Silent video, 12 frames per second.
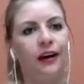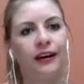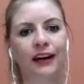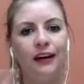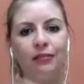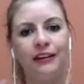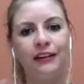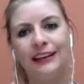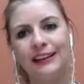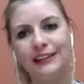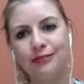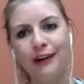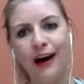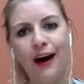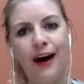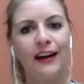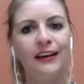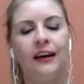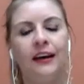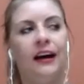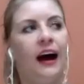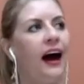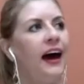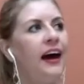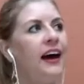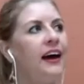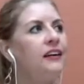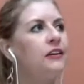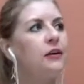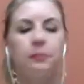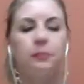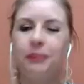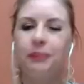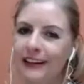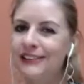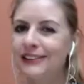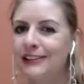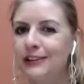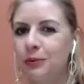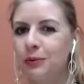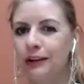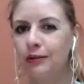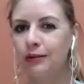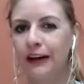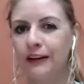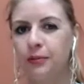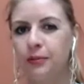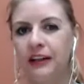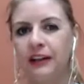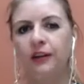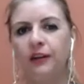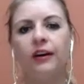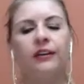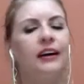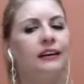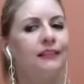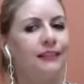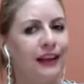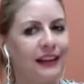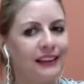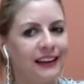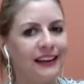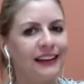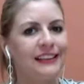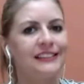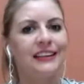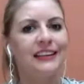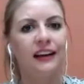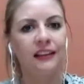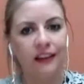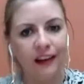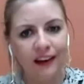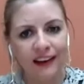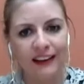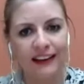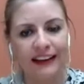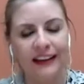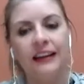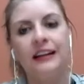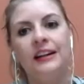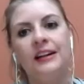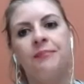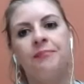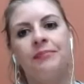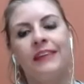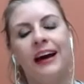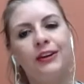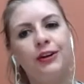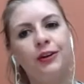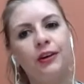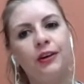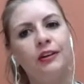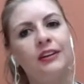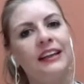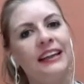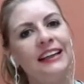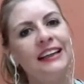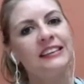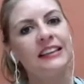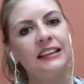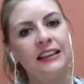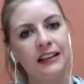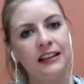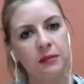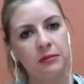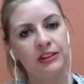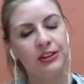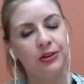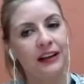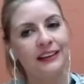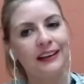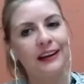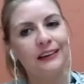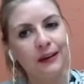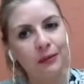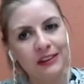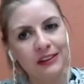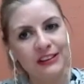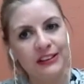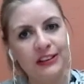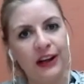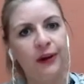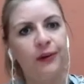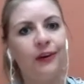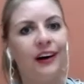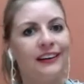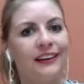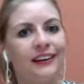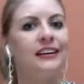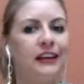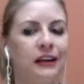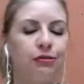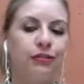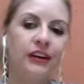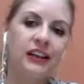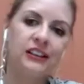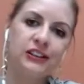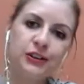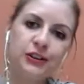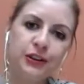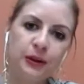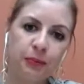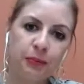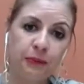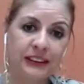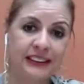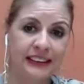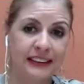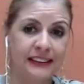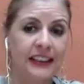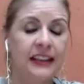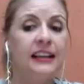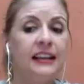like everything is fine and but there's this one cracked window okay that is unlikely and you can't easily demonstrate that there was no other defects to the premises